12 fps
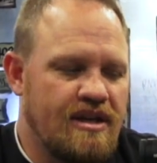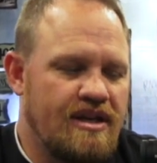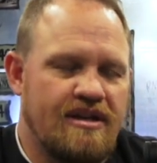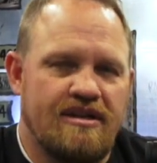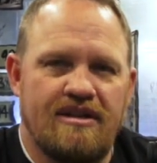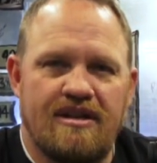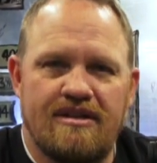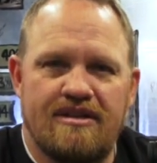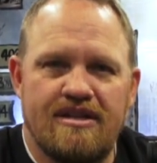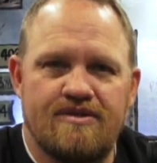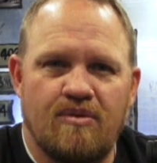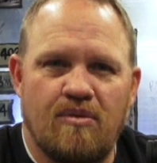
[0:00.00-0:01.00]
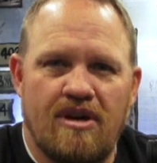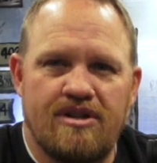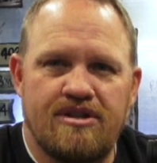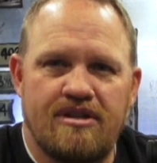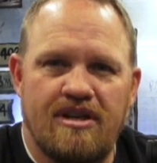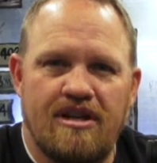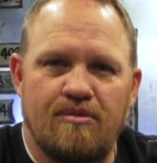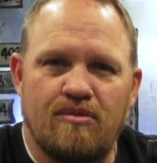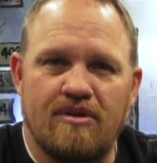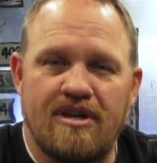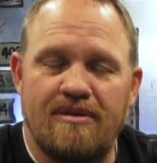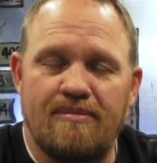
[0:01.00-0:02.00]
And uh, thanks for watching, and
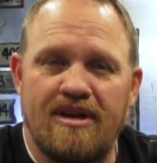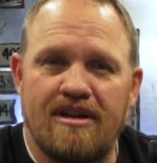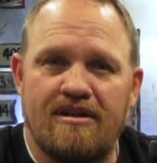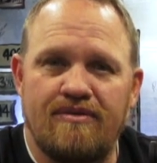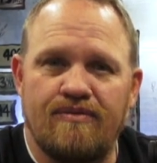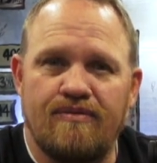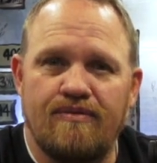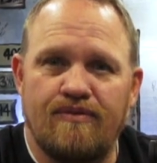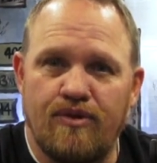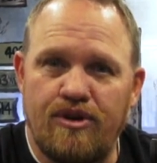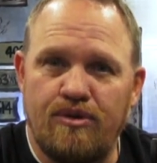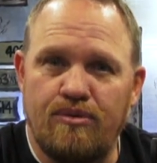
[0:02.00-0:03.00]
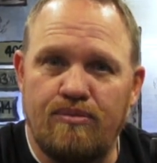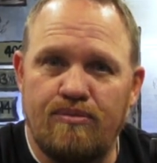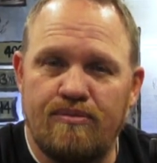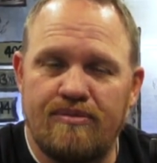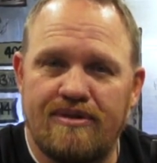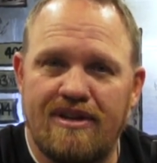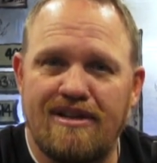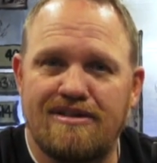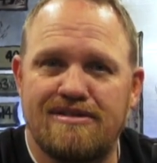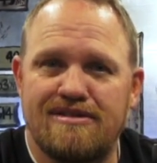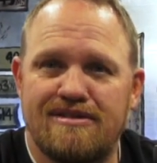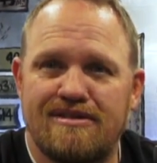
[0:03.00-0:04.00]
we'll keep making them for you.
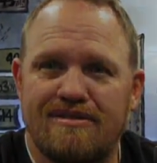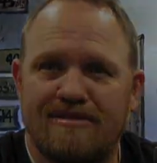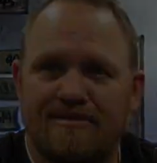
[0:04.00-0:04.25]
Thanks.